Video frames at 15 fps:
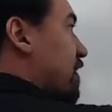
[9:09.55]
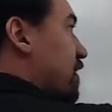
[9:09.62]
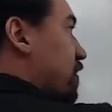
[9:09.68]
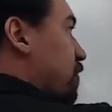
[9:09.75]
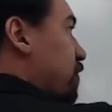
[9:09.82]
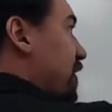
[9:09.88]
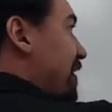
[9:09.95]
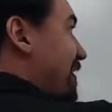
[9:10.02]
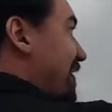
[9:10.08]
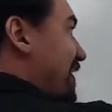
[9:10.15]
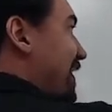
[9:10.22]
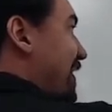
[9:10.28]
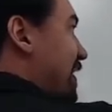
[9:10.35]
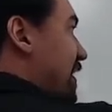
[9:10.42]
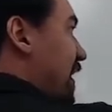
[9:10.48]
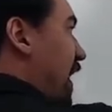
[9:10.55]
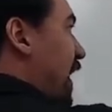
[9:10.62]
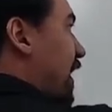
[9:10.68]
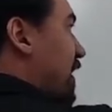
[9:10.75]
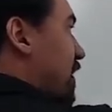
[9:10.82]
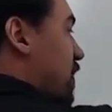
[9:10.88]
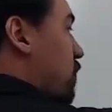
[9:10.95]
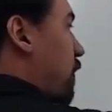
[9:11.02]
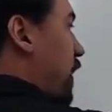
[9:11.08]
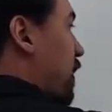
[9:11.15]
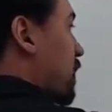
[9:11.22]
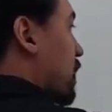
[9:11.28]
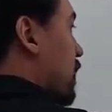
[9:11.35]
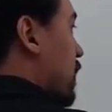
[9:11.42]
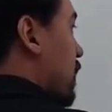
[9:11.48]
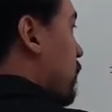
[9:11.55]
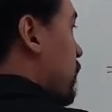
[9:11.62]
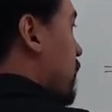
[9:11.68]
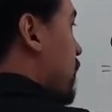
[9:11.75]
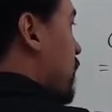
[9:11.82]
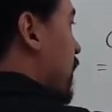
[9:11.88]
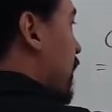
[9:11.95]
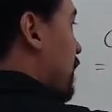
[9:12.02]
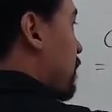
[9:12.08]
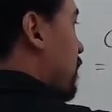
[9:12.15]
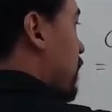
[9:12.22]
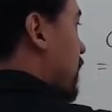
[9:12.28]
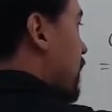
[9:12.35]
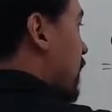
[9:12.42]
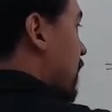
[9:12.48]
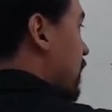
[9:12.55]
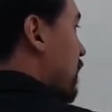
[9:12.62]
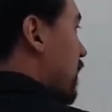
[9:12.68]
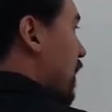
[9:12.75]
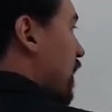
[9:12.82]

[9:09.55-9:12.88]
36i squared, which is -36.